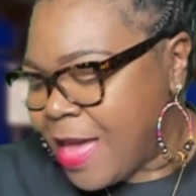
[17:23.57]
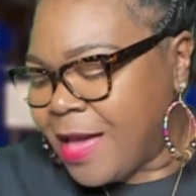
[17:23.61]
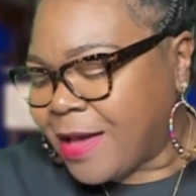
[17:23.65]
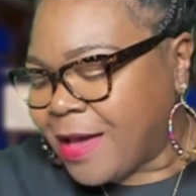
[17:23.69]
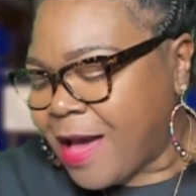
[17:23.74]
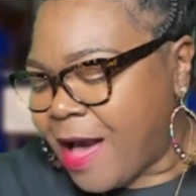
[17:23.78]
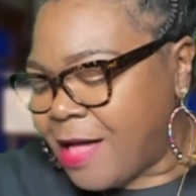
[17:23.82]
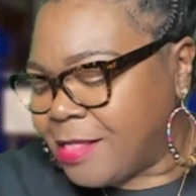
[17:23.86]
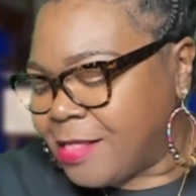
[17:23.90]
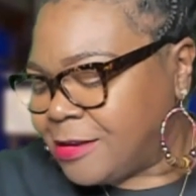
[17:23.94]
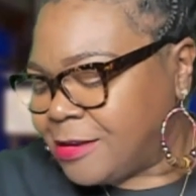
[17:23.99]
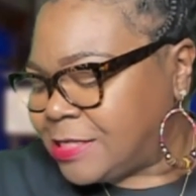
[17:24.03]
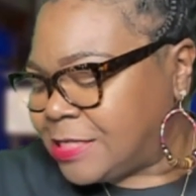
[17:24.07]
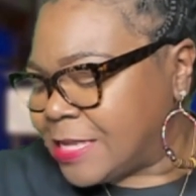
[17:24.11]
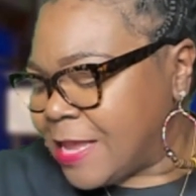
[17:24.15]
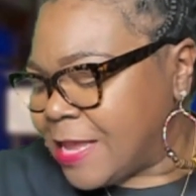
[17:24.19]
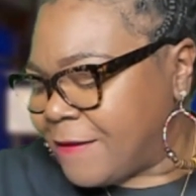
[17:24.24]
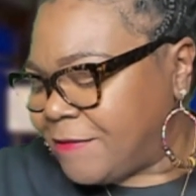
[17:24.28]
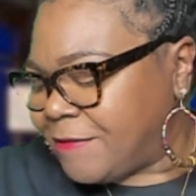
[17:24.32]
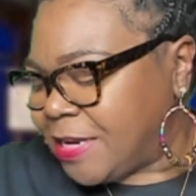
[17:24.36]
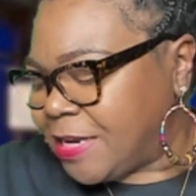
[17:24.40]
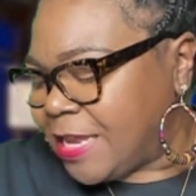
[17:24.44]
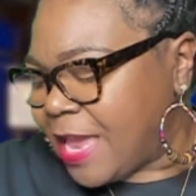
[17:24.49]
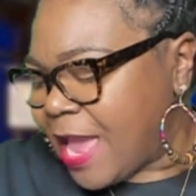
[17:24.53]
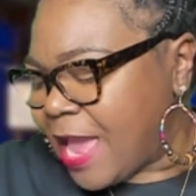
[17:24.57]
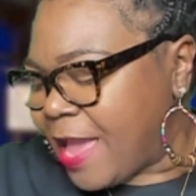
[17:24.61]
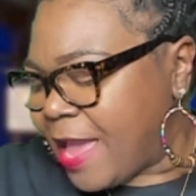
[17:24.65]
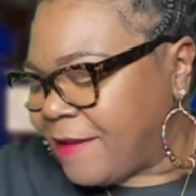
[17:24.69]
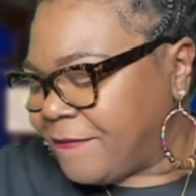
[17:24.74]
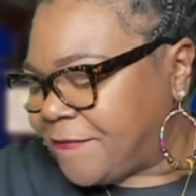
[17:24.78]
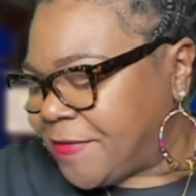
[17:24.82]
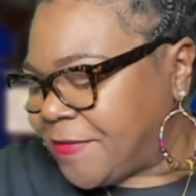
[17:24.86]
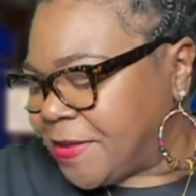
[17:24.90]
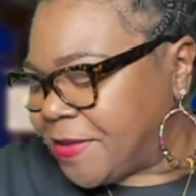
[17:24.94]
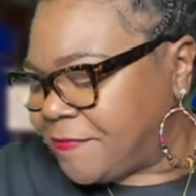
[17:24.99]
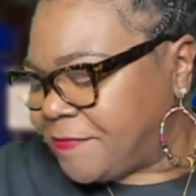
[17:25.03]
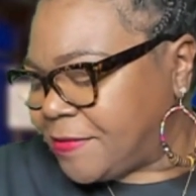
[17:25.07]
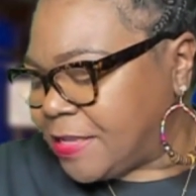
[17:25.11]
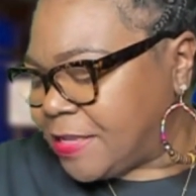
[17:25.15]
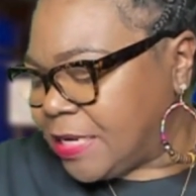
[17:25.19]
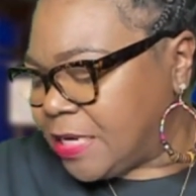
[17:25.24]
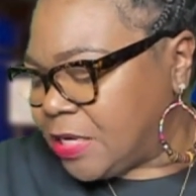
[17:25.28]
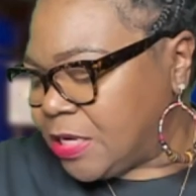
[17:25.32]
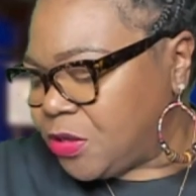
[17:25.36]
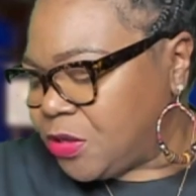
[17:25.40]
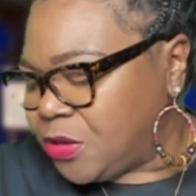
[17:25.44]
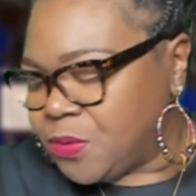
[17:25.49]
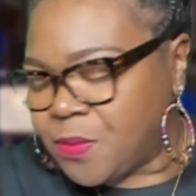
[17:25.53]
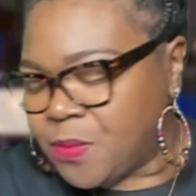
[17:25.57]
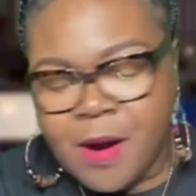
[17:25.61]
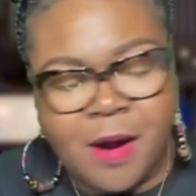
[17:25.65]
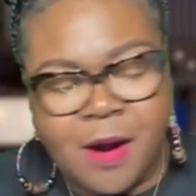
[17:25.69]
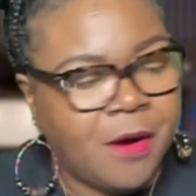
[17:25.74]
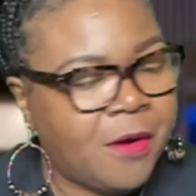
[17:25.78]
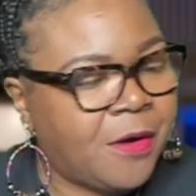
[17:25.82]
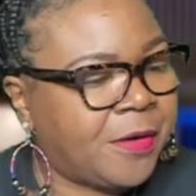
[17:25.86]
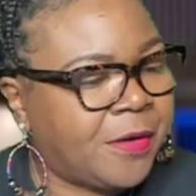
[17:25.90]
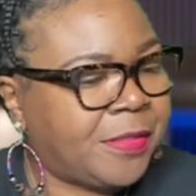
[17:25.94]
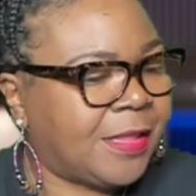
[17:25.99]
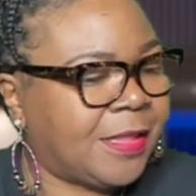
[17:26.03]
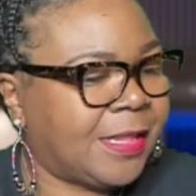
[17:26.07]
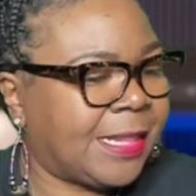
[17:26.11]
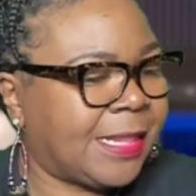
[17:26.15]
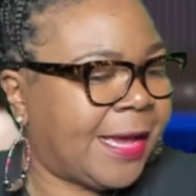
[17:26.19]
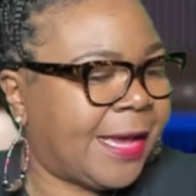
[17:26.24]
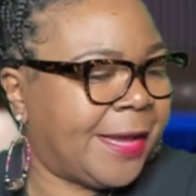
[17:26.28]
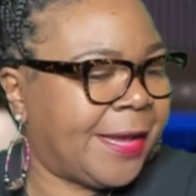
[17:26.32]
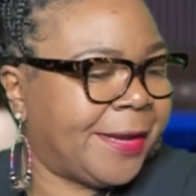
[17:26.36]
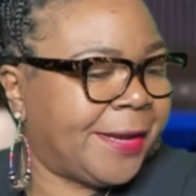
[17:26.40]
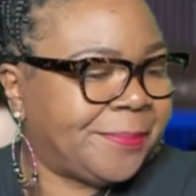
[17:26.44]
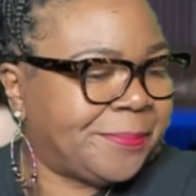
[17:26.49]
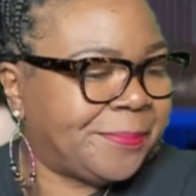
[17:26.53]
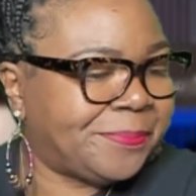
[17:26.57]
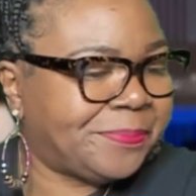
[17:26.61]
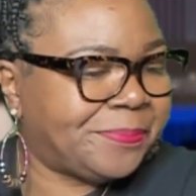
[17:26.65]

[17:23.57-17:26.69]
Caller 7850, you are on the line.